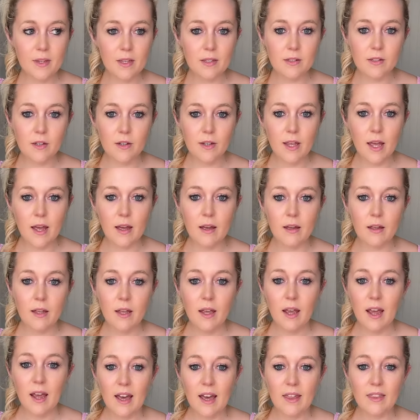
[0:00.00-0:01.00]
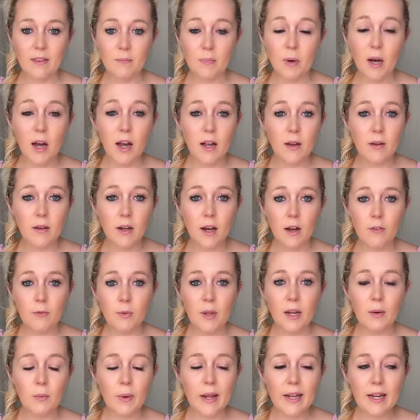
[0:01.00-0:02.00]
So yeah, but I've
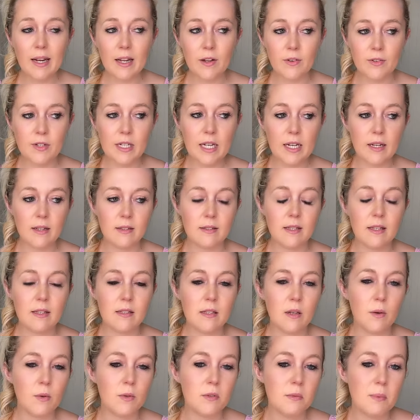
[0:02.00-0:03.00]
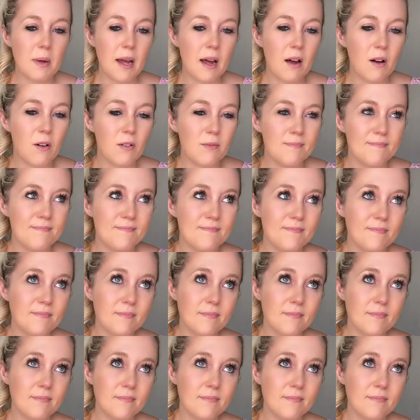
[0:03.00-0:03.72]
been weightlifting since I was about